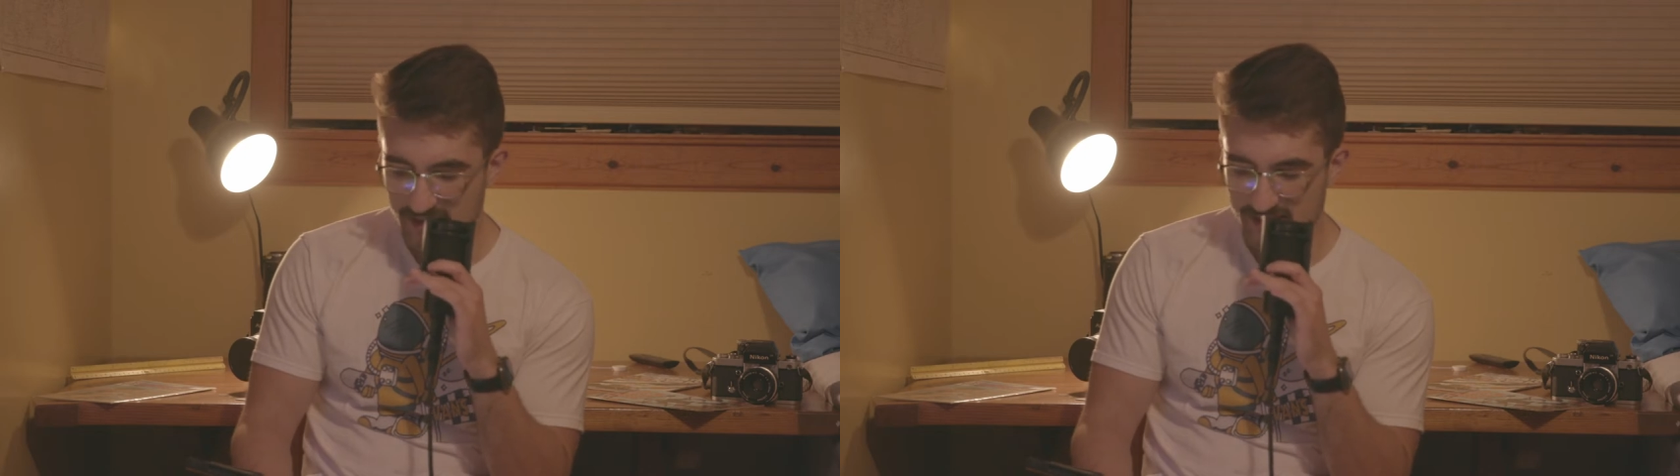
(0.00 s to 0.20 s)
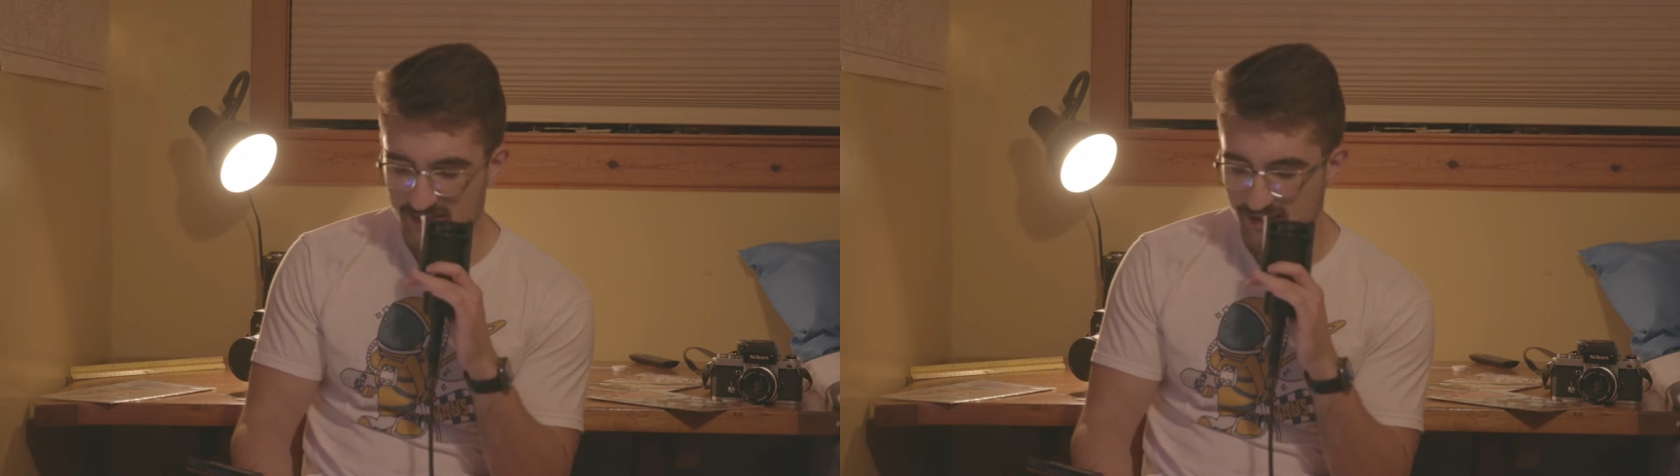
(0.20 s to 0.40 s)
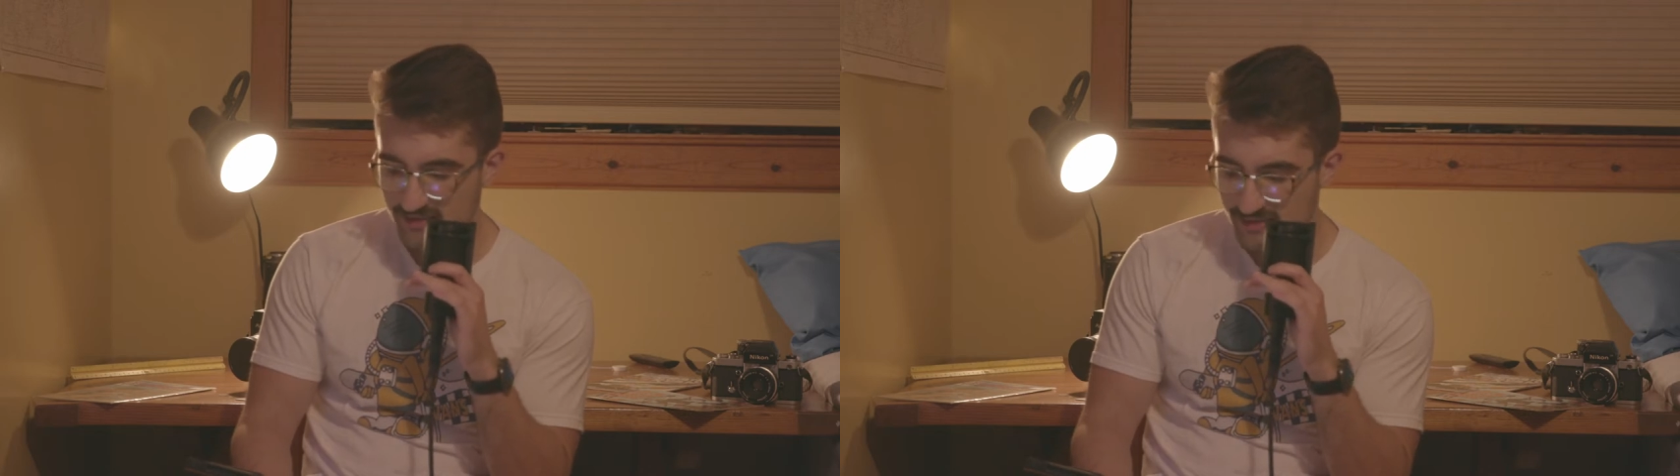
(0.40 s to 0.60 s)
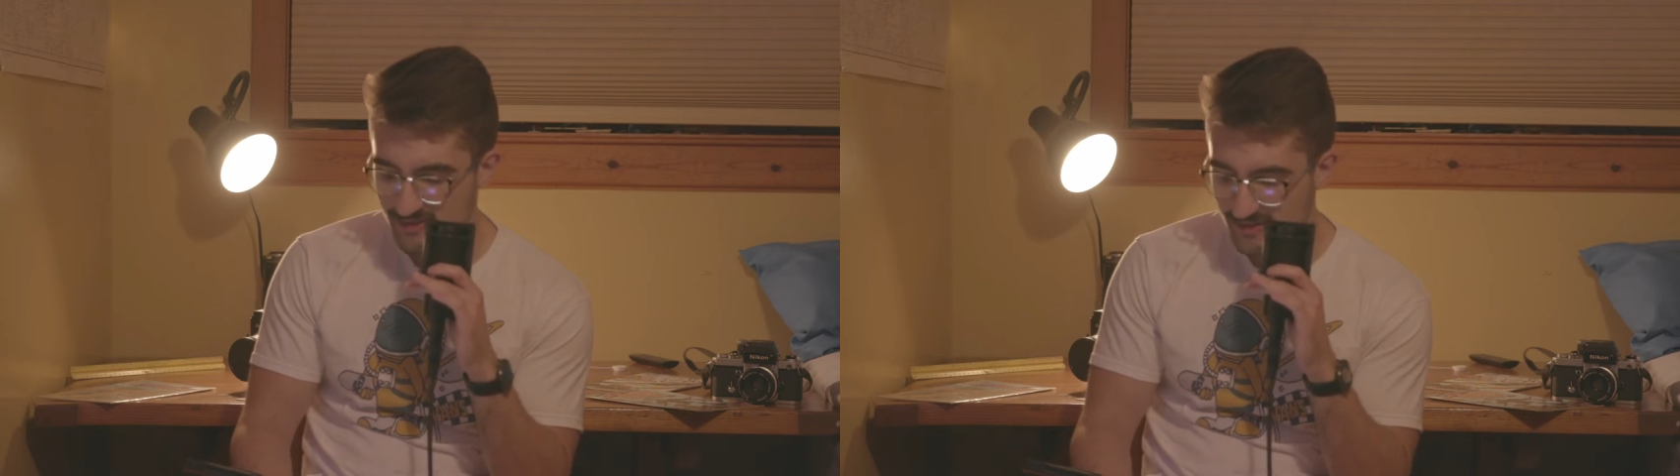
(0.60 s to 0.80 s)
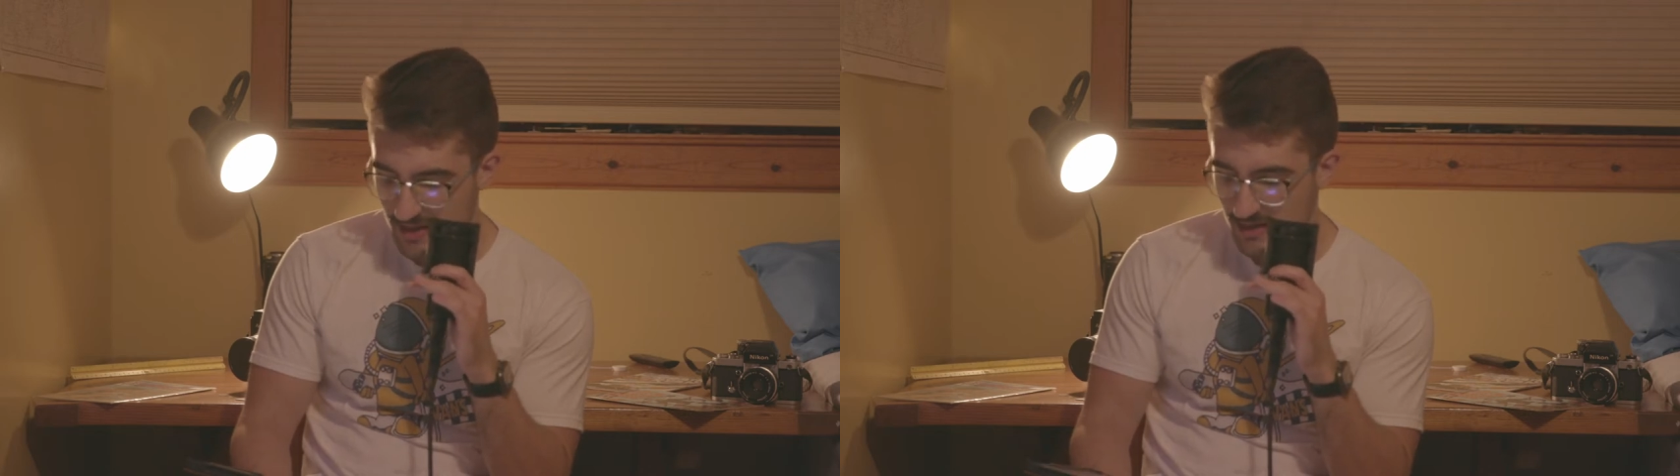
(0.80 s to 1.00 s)

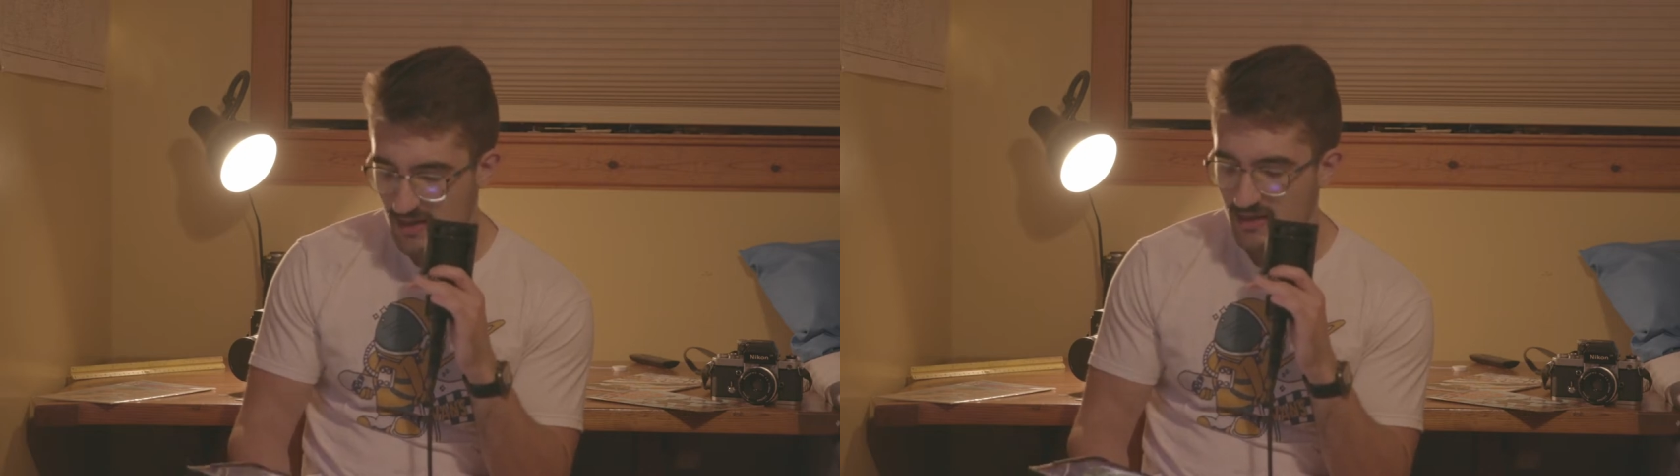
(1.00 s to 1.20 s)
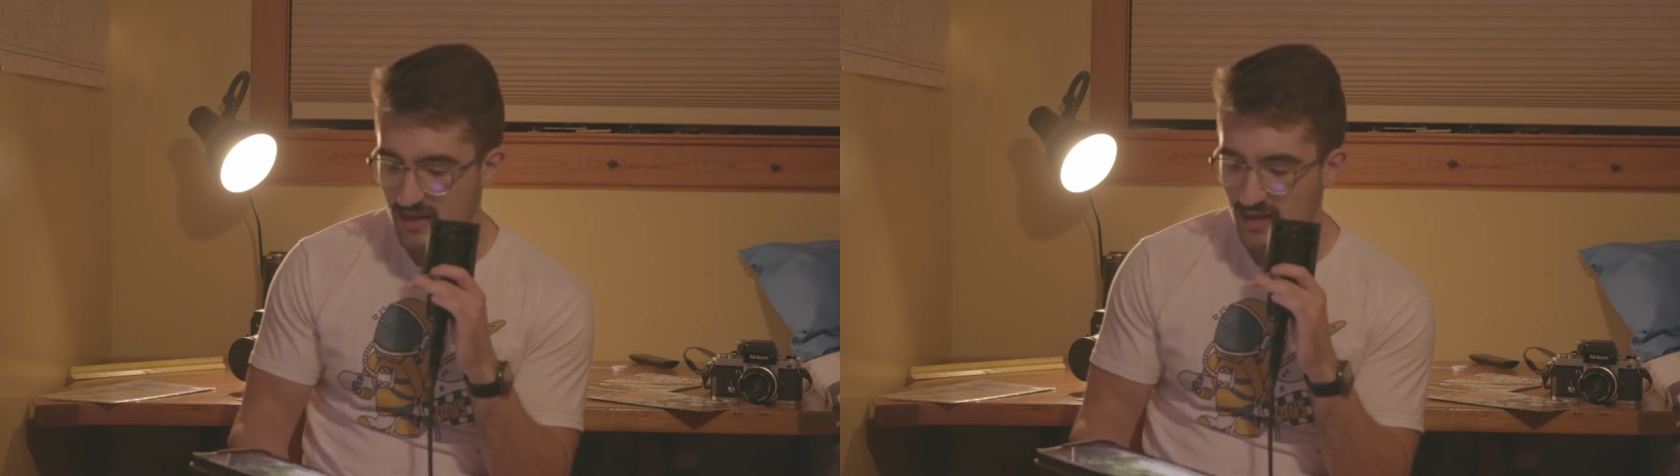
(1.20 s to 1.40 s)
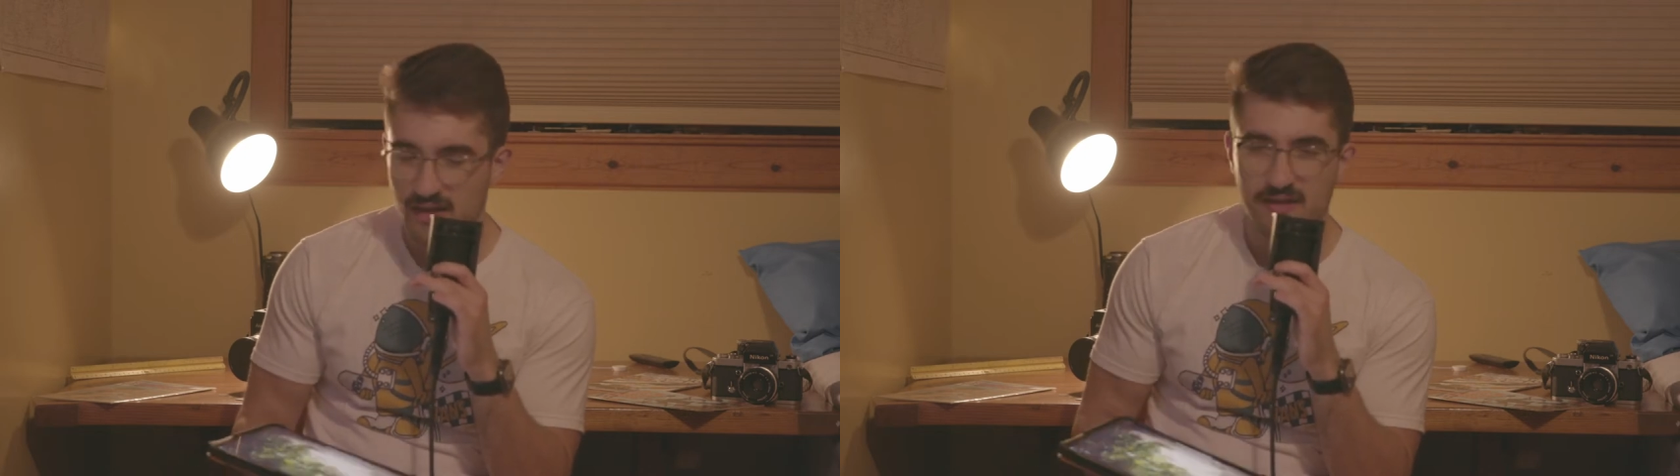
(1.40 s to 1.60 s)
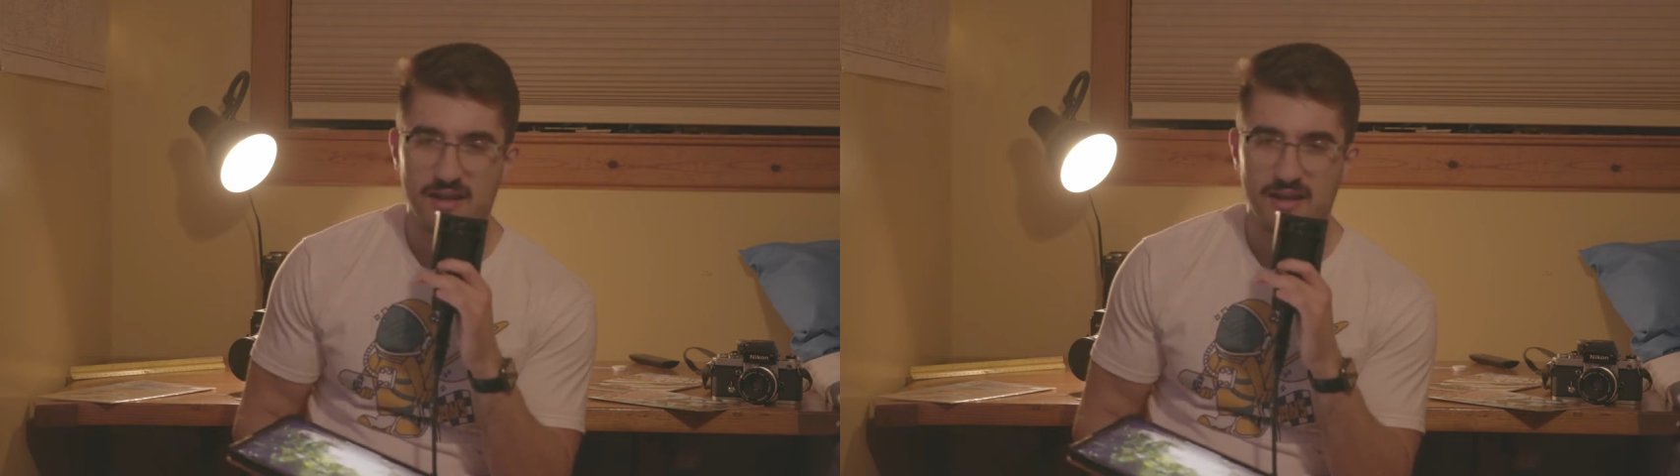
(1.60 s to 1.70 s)
sense. It kind